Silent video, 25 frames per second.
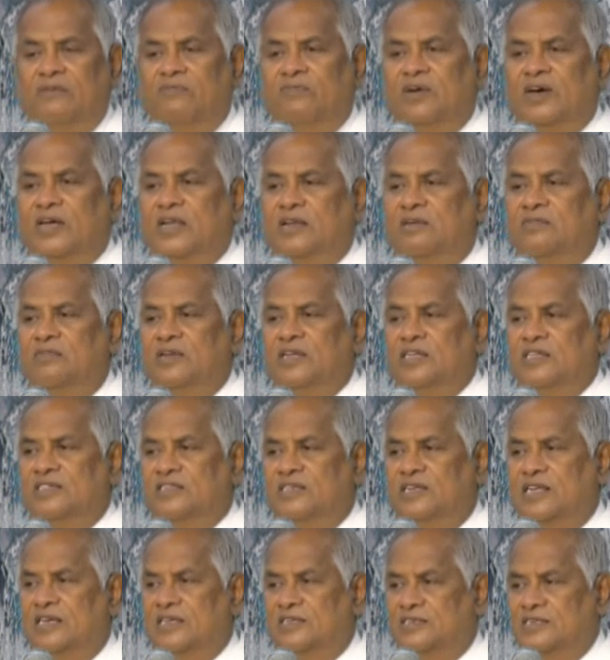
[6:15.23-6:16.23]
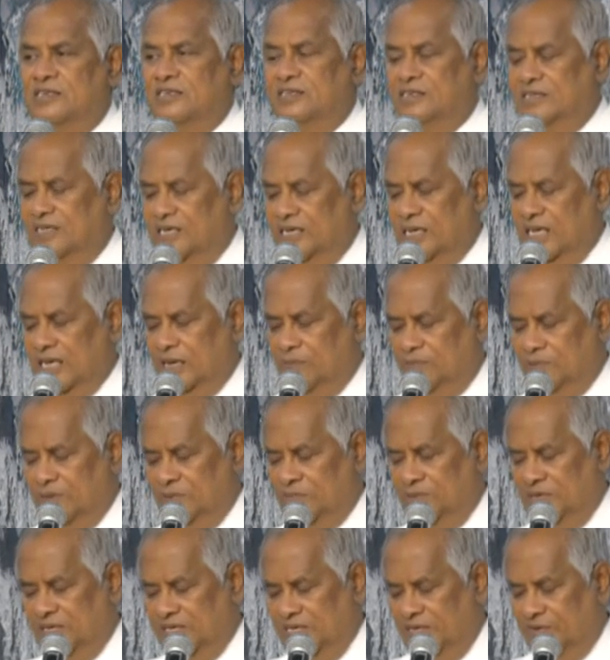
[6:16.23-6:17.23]
Wherever it's necessary, I may
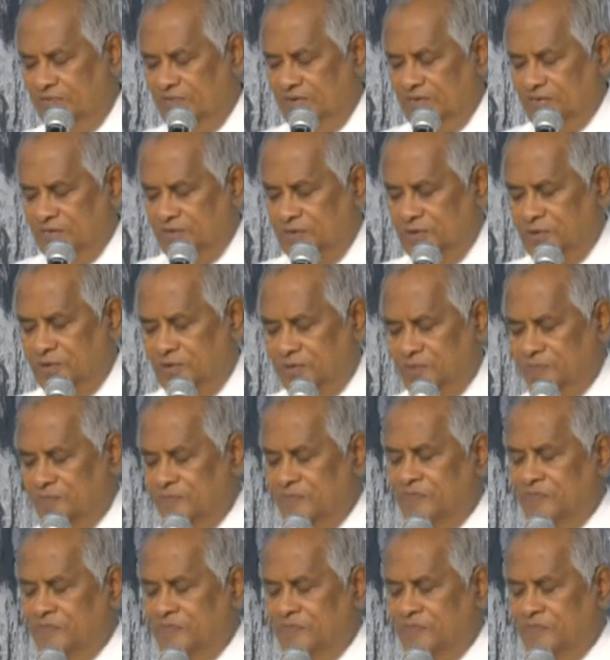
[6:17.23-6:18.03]
be giving you.